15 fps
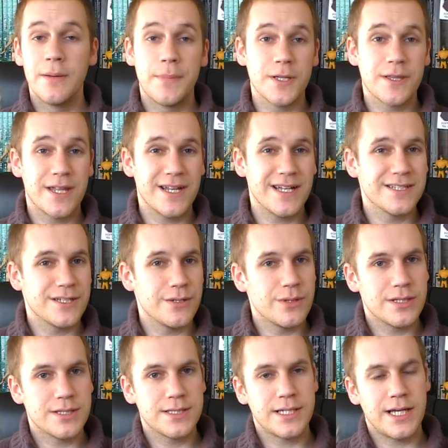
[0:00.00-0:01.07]
But then again, so do
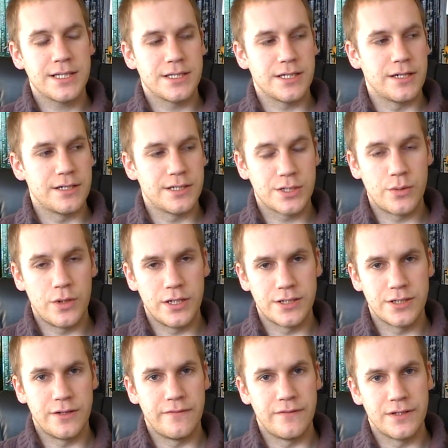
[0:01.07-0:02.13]
the Setites
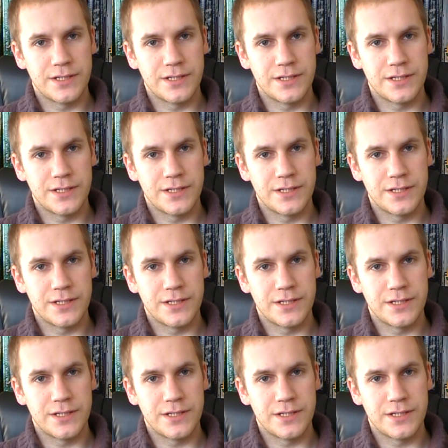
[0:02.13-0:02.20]
quite often.